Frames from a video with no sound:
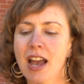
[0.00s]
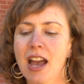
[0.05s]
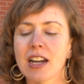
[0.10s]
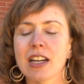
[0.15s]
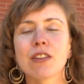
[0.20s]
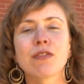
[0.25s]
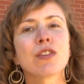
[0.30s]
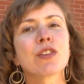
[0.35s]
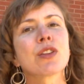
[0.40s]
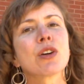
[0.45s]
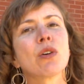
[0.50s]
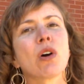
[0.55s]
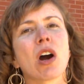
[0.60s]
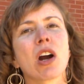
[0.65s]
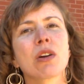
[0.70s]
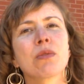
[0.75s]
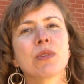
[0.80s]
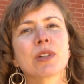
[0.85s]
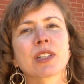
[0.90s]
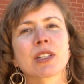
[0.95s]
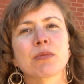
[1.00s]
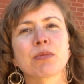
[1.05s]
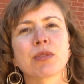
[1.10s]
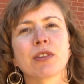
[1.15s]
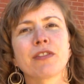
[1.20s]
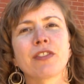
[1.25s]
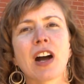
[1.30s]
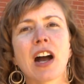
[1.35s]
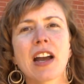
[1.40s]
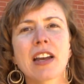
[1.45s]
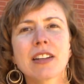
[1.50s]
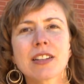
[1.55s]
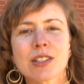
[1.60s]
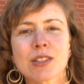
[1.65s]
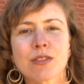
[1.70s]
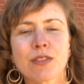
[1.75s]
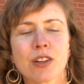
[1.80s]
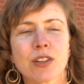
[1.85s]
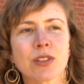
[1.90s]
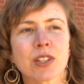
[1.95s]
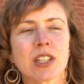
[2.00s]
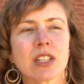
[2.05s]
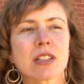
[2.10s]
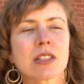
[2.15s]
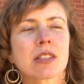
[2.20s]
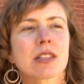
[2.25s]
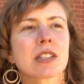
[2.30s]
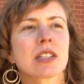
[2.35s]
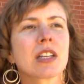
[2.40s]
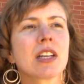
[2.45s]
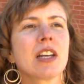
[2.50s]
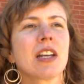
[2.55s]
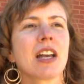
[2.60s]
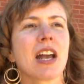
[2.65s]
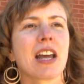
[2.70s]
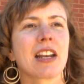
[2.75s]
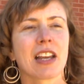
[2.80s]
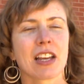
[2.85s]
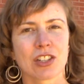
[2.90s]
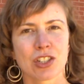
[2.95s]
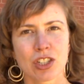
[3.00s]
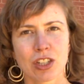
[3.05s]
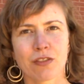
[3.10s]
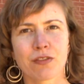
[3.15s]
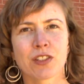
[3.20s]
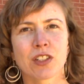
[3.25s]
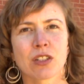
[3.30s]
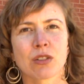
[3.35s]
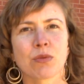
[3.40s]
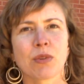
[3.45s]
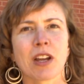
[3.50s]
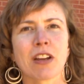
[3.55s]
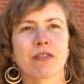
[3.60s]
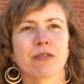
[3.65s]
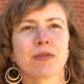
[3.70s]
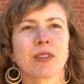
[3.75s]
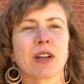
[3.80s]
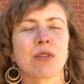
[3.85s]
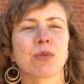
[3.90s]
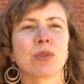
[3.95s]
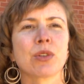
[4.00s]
And even though our work at Provide has focused and has shifted away from that